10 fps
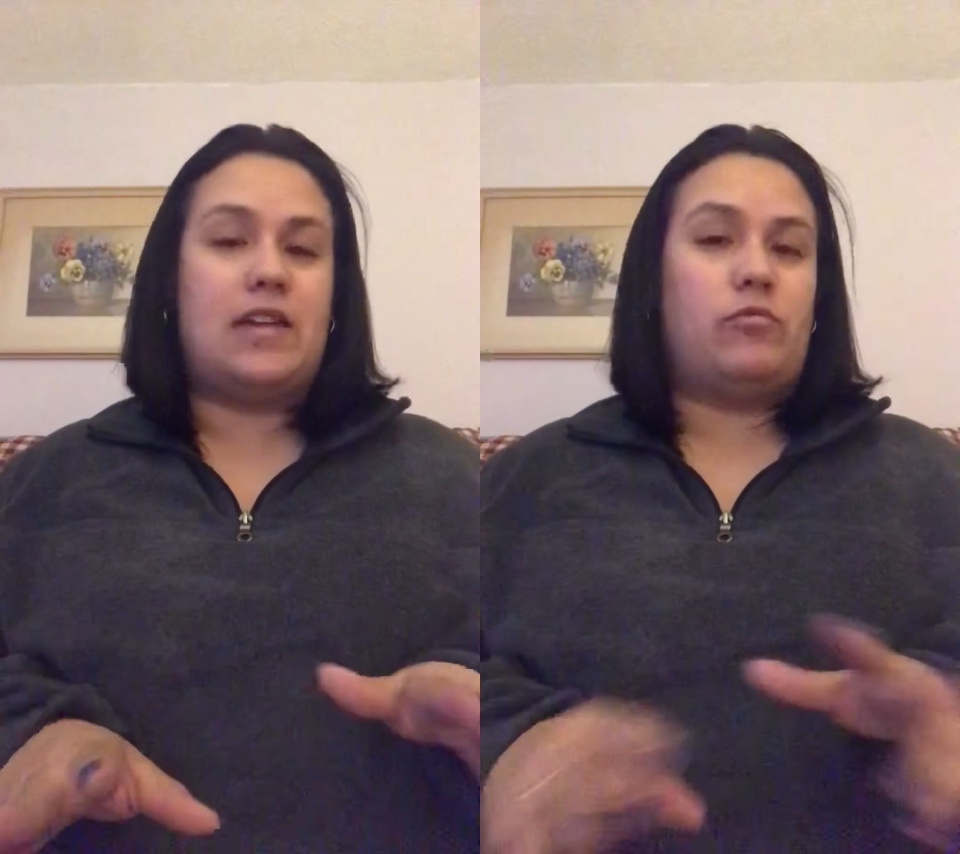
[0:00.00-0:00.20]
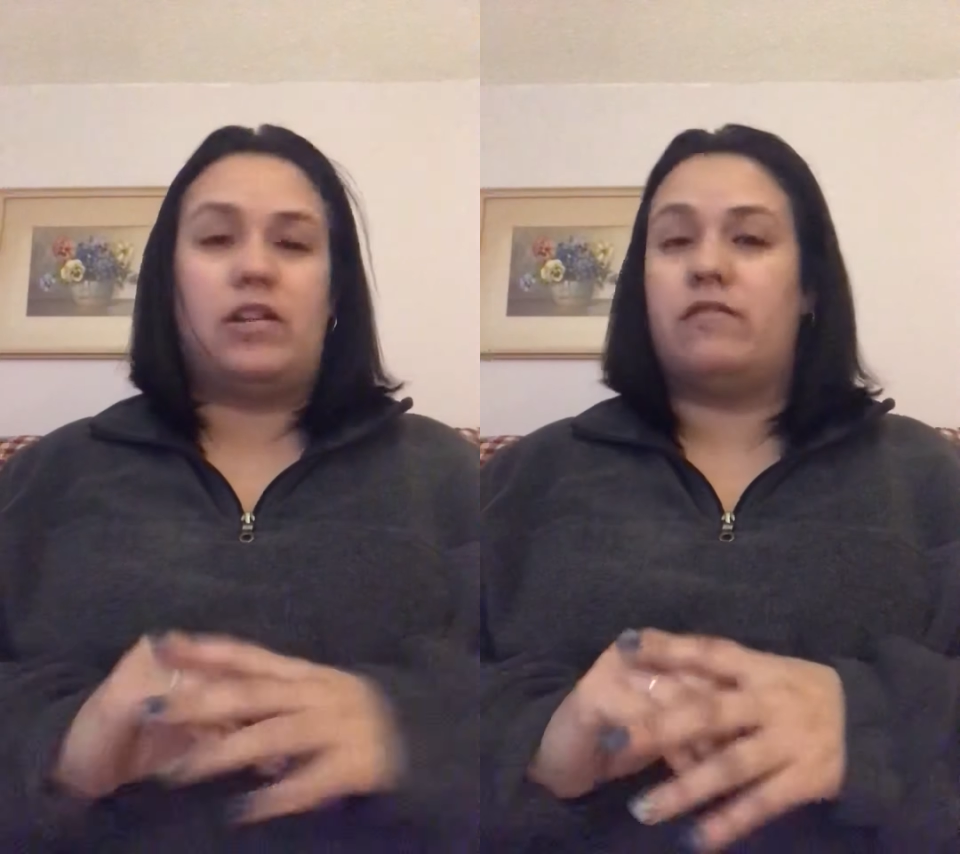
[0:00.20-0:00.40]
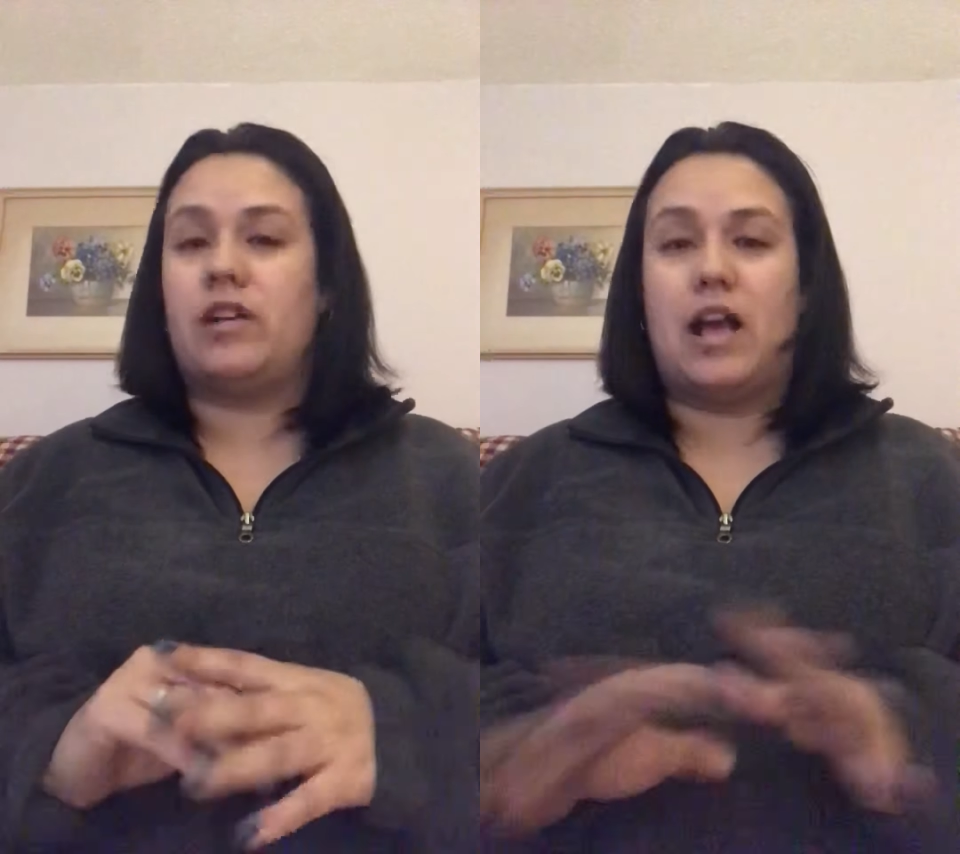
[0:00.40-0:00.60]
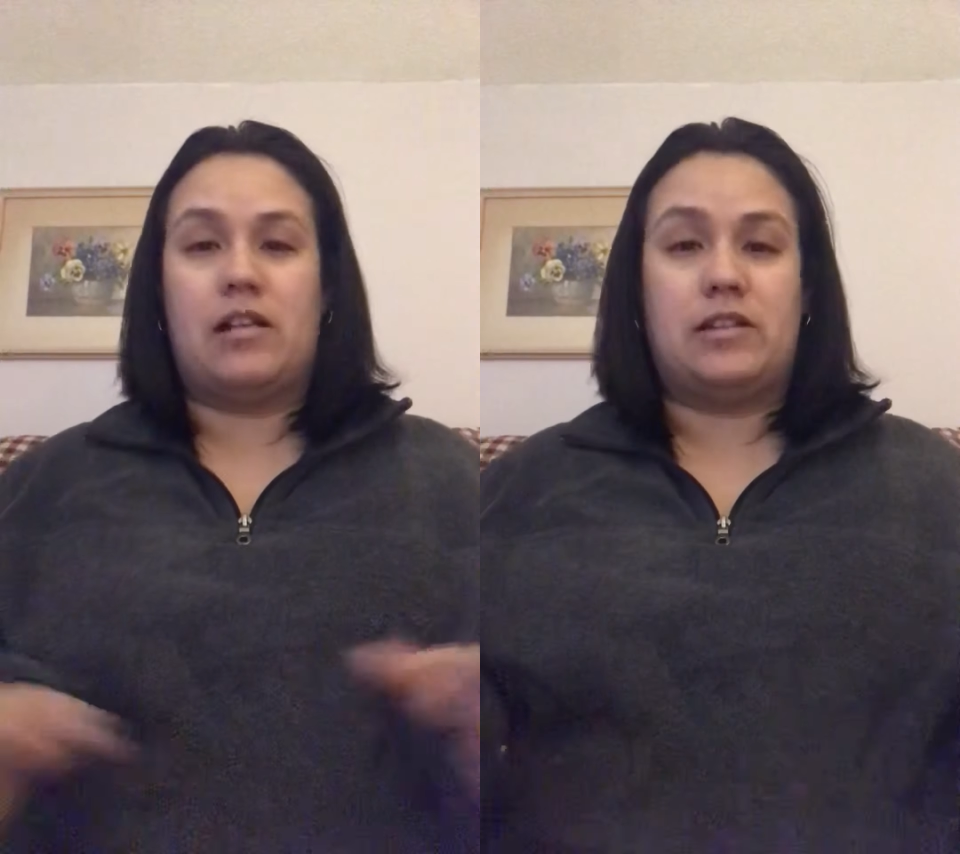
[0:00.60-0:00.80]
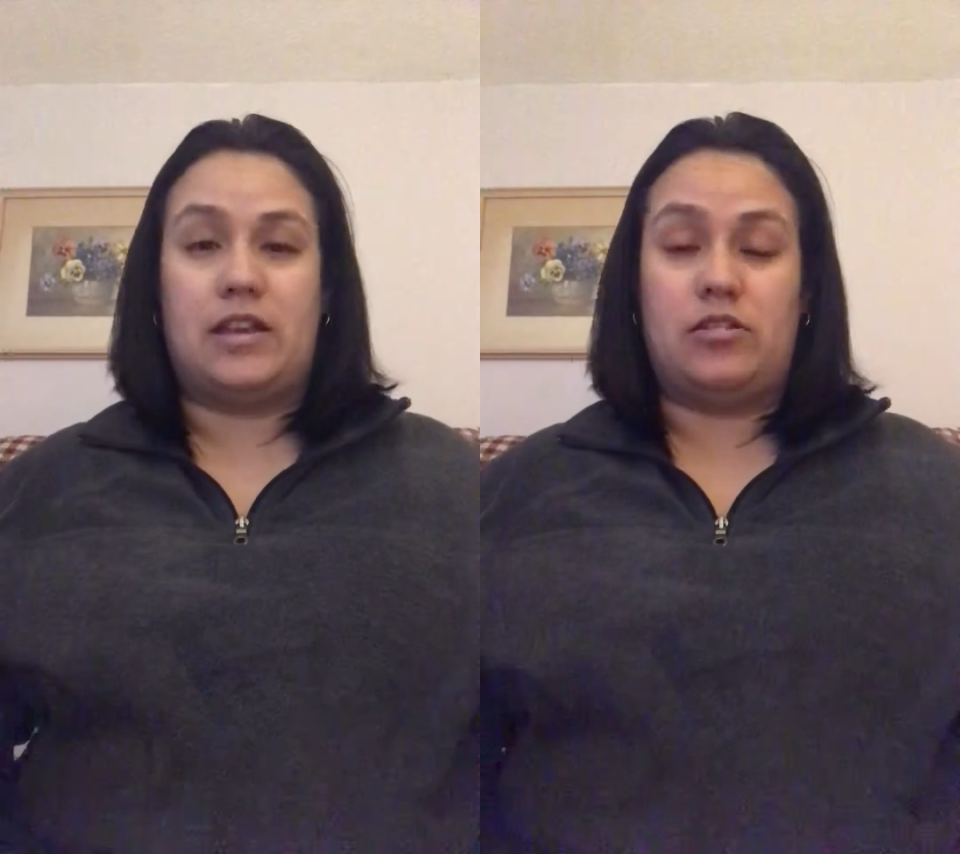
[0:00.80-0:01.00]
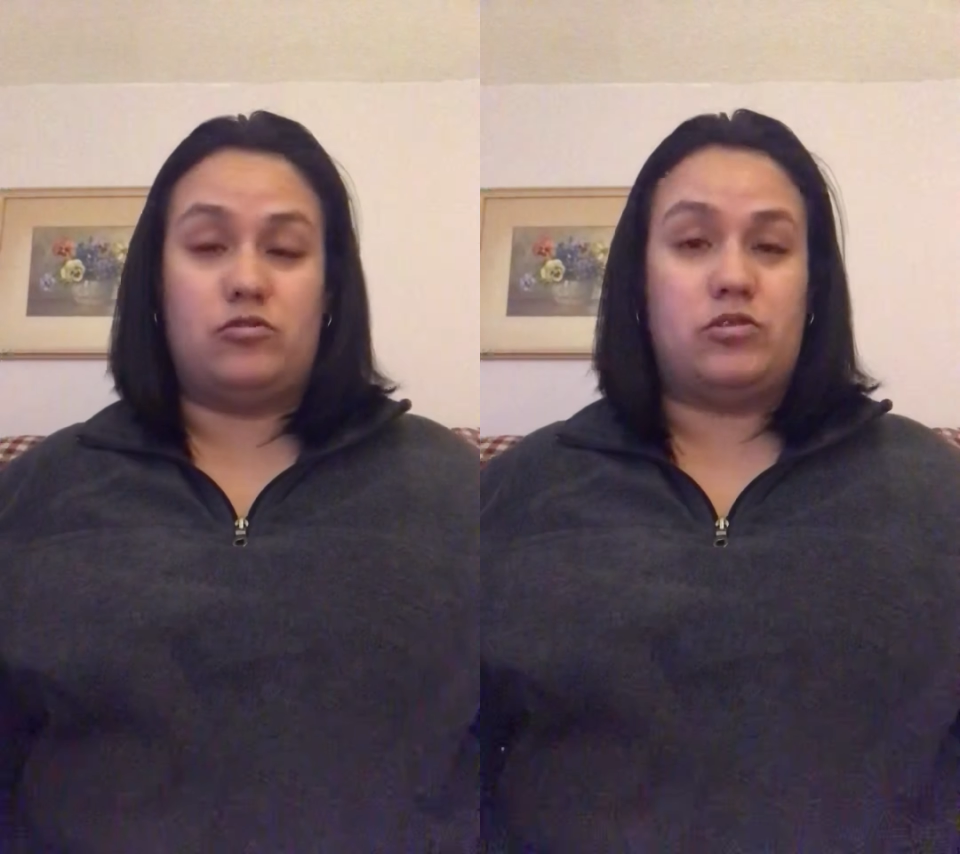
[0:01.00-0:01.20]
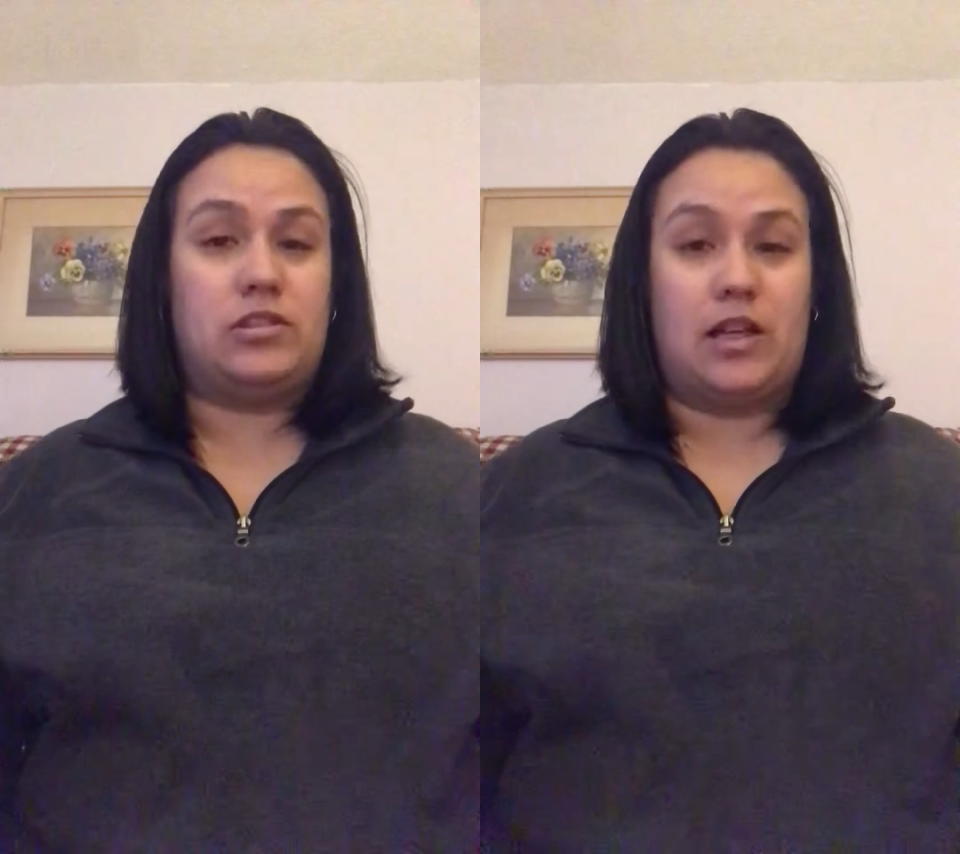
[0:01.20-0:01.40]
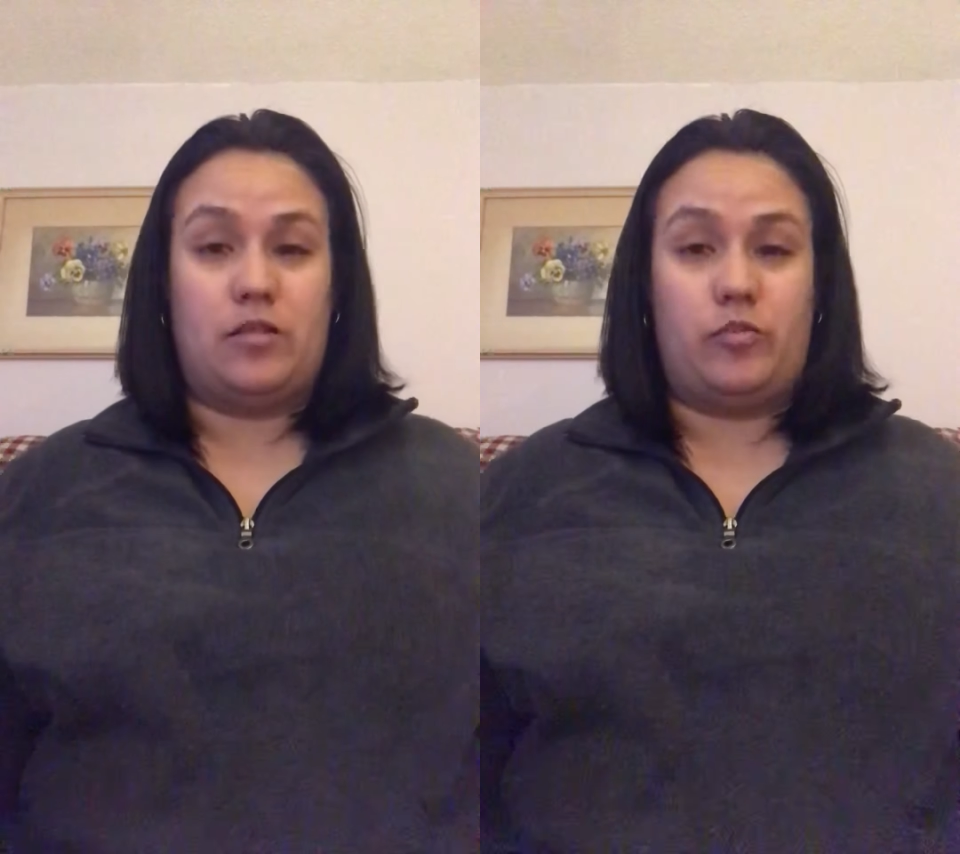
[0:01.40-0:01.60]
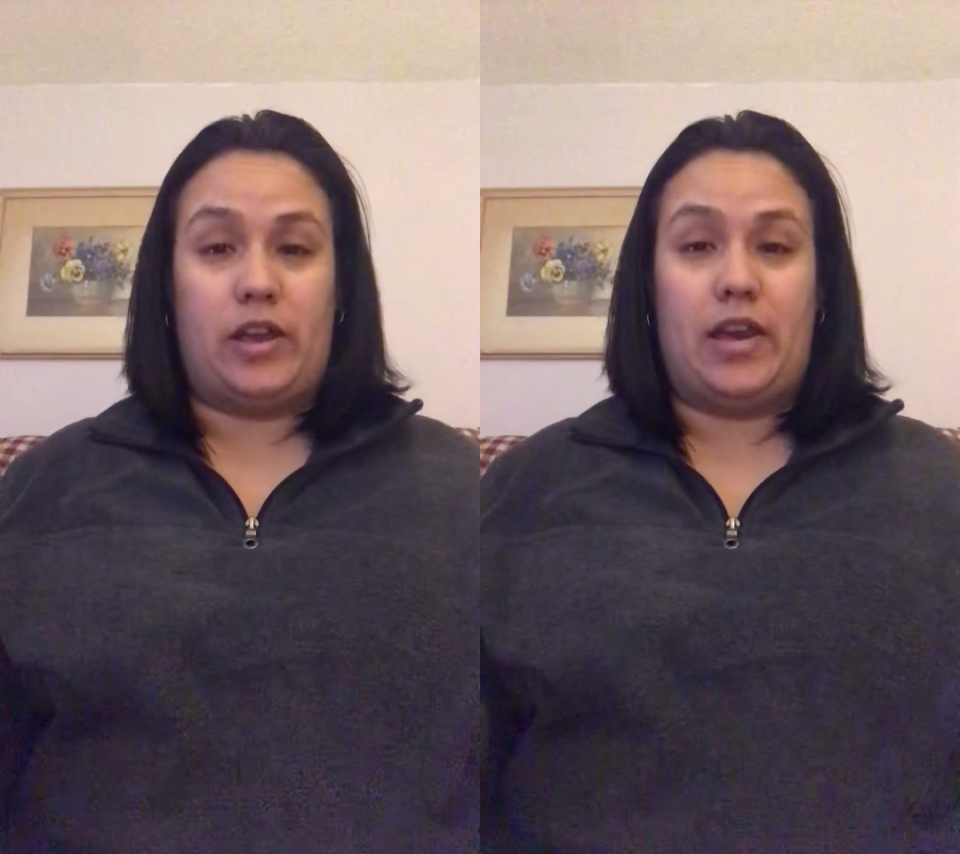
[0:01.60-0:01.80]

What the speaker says: whatever holiday you celebrate.